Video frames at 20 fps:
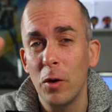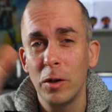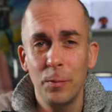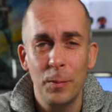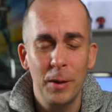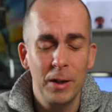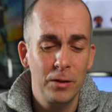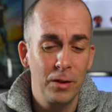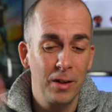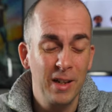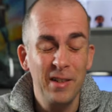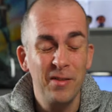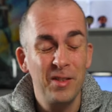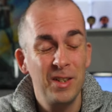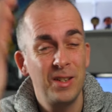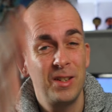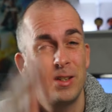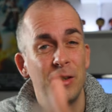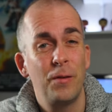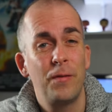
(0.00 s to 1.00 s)
Orange Pixel. If
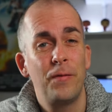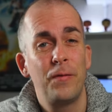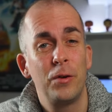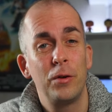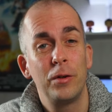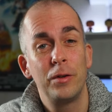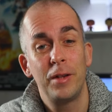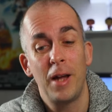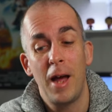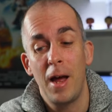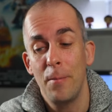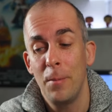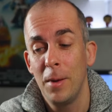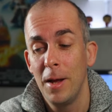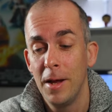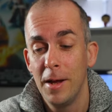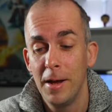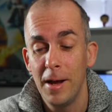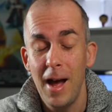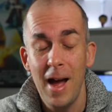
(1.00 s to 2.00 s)
this is your first time,
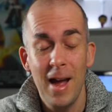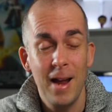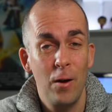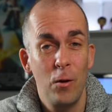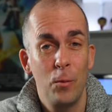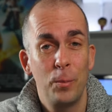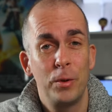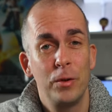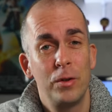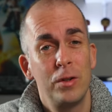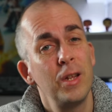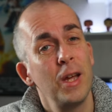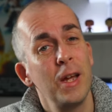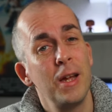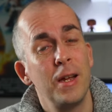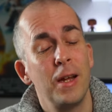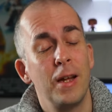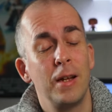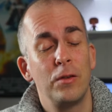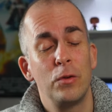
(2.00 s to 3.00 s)
I hope you
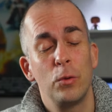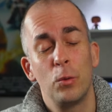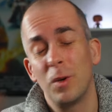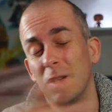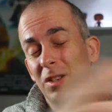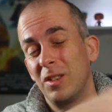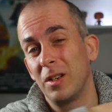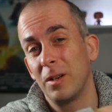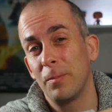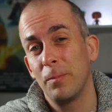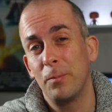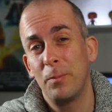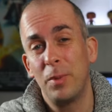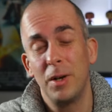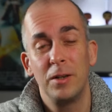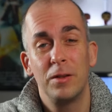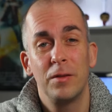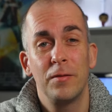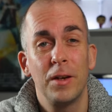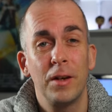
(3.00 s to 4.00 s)
stay and you watch a
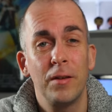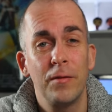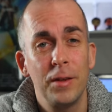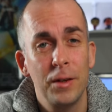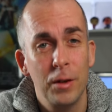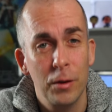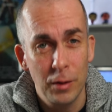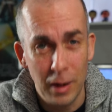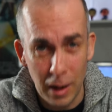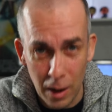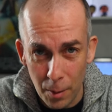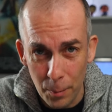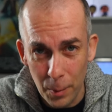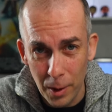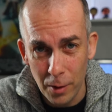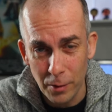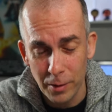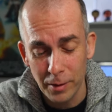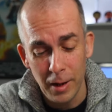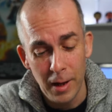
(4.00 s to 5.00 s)
bunch of other videos I
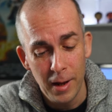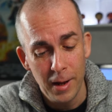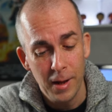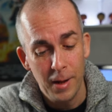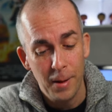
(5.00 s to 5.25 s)
uploaded.